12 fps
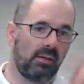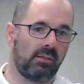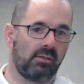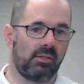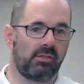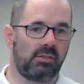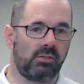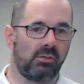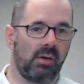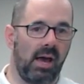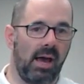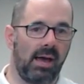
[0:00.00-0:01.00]
just
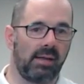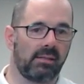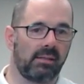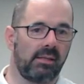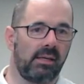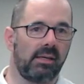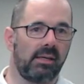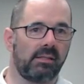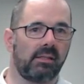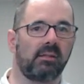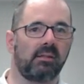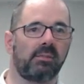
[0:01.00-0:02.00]
to add in a
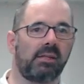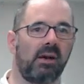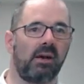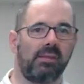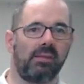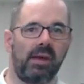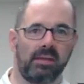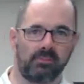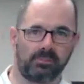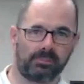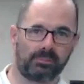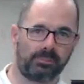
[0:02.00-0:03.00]
little bit on that,
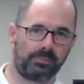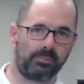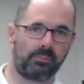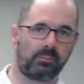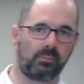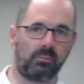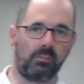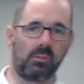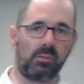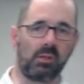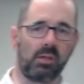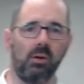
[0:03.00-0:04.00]

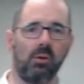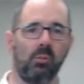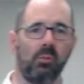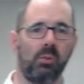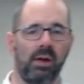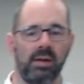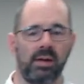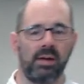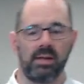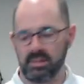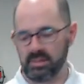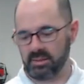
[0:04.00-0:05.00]
when
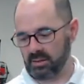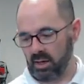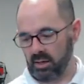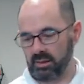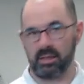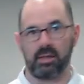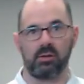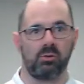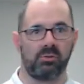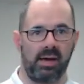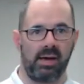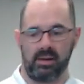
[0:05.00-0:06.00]
installing a new valve,
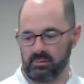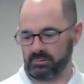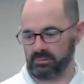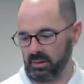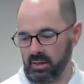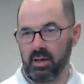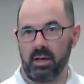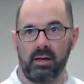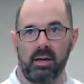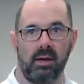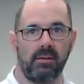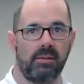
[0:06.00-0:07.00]

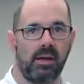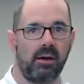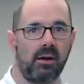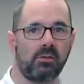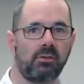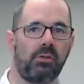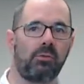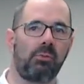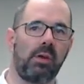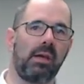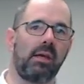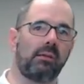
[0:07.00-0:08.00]
there are
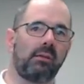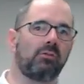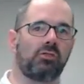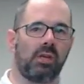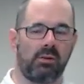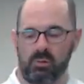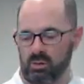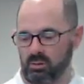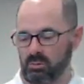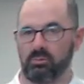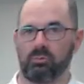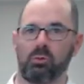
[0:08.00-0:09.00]
3
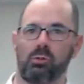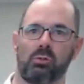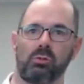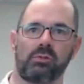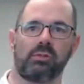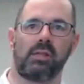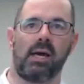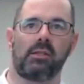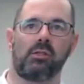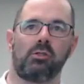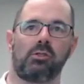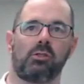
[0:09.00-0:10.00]
general rules
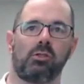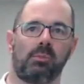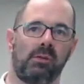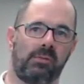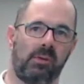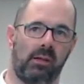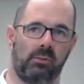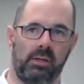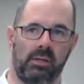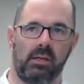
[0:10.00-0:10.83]
that you should be following